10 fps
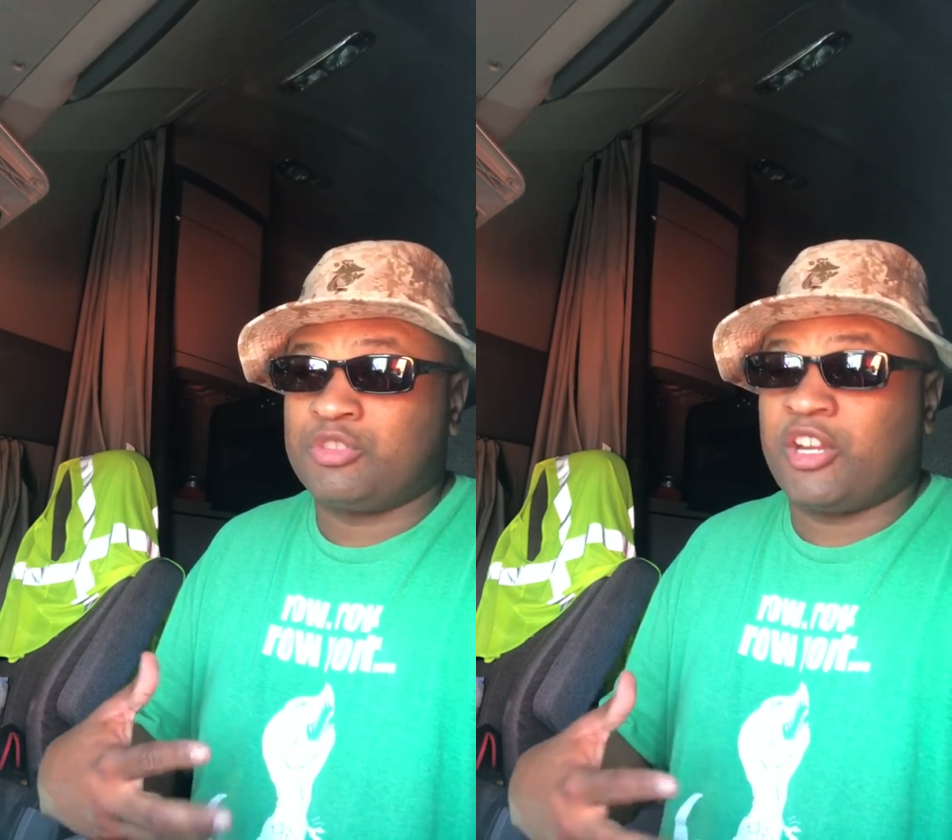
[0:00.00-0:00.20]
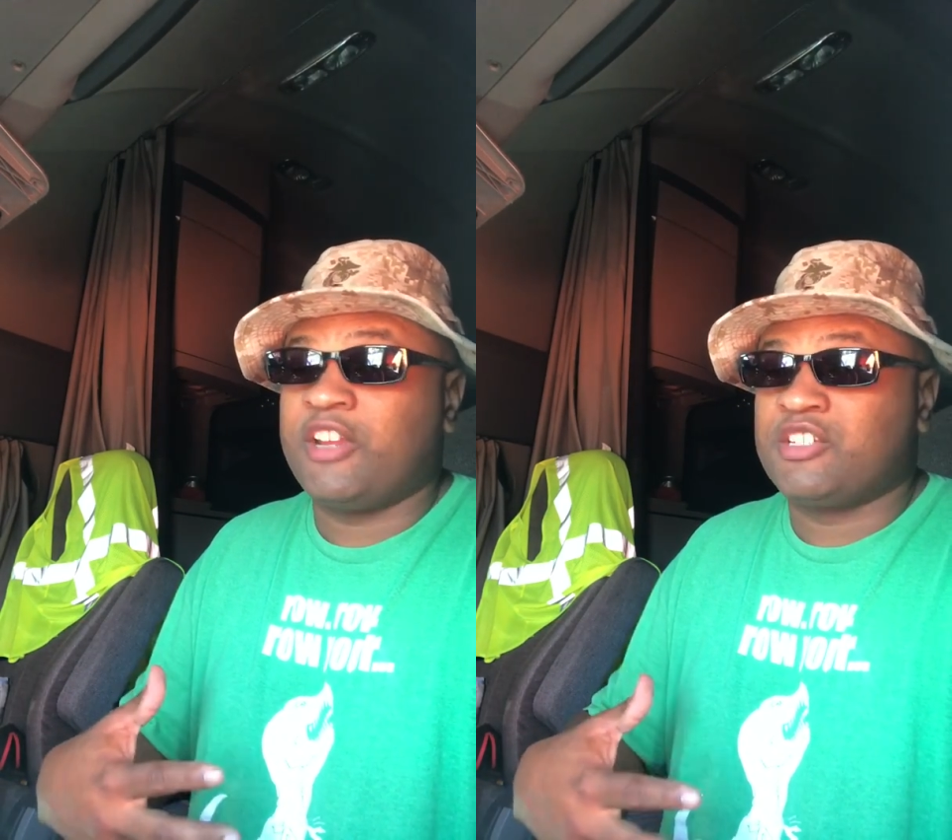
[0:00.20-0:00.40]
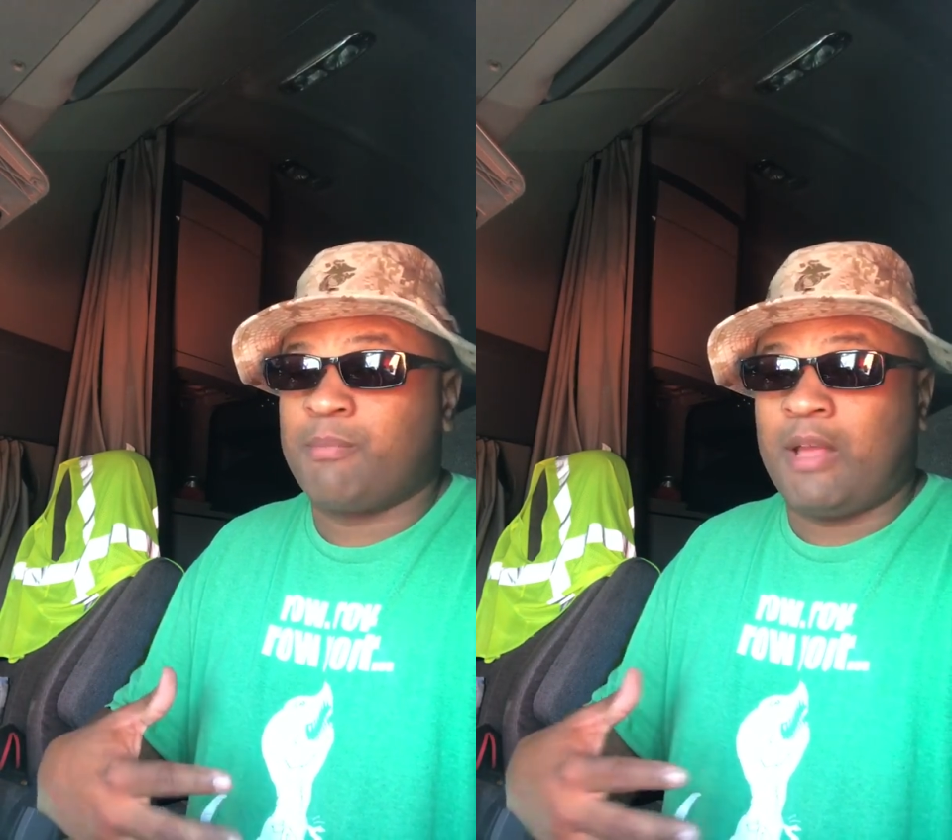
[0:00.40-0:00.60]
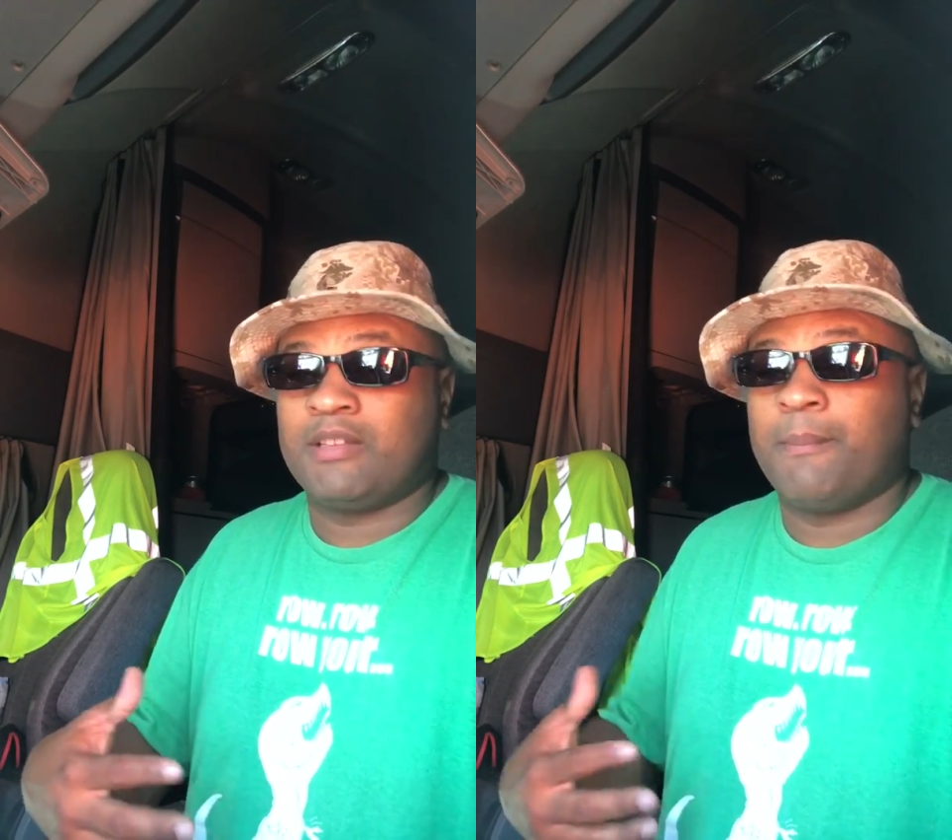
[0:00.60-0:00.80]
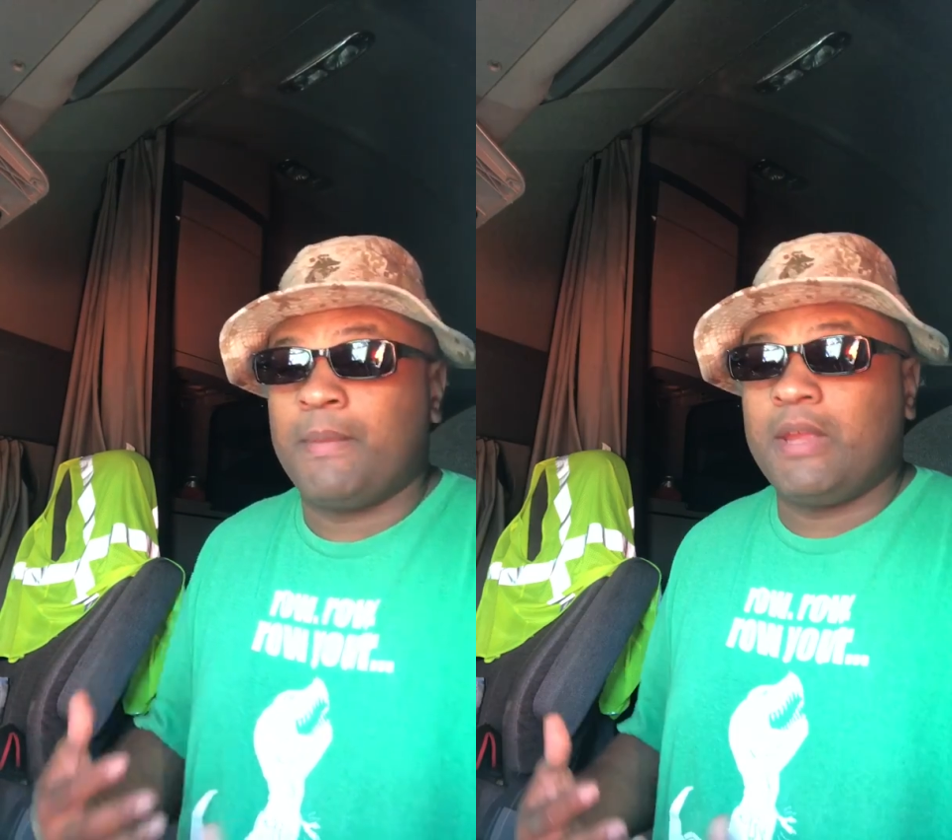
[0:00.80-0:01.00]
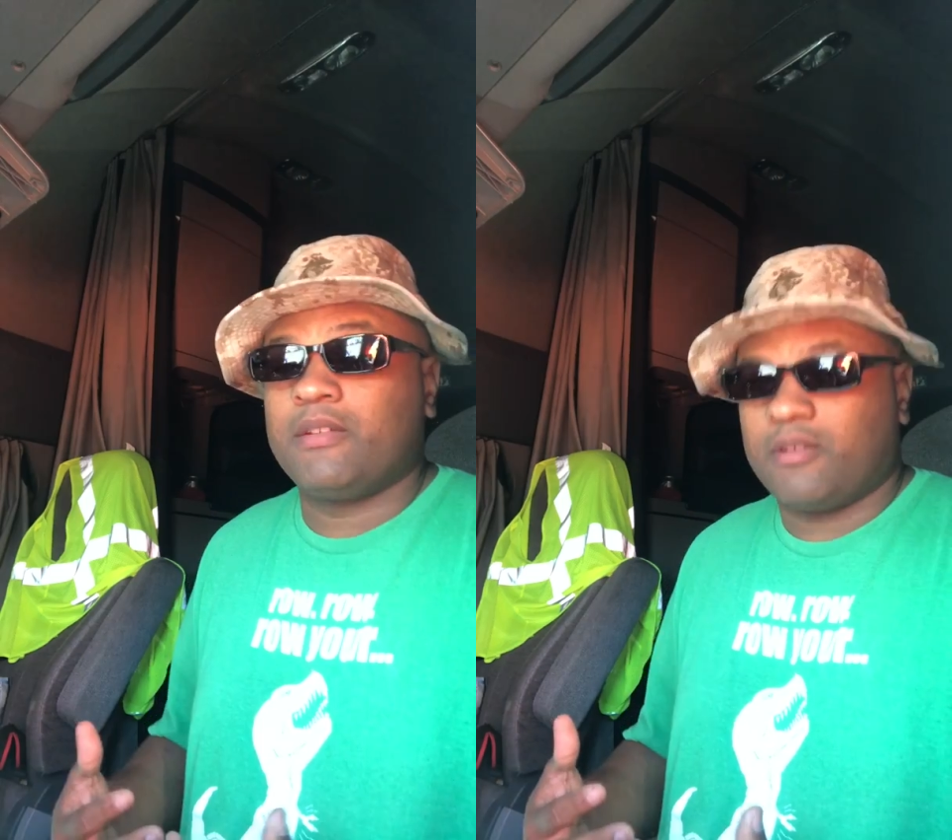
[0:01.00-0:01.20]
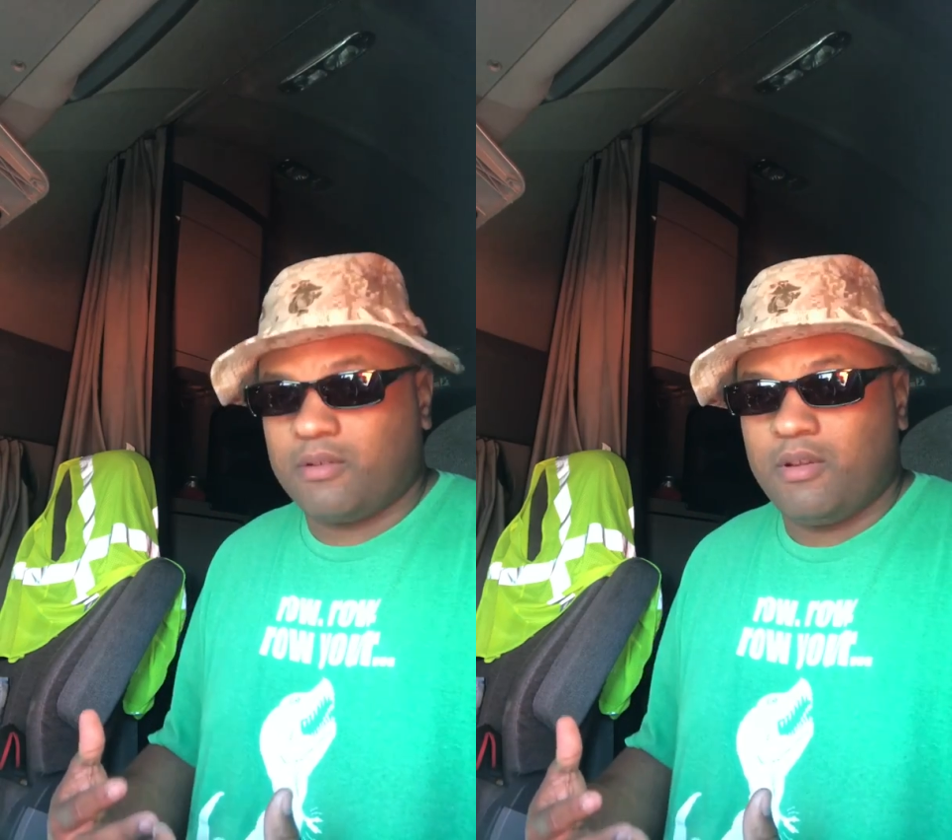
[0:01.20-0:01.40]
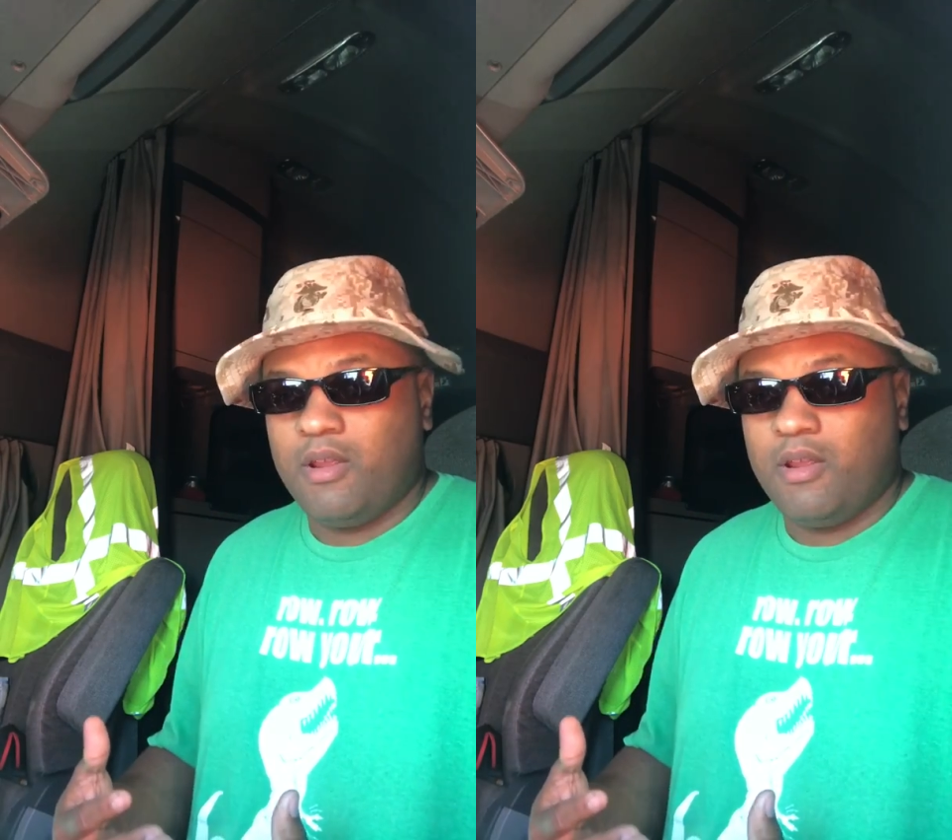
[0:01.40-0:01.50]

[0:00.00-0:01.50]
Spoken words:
changed my demeanor,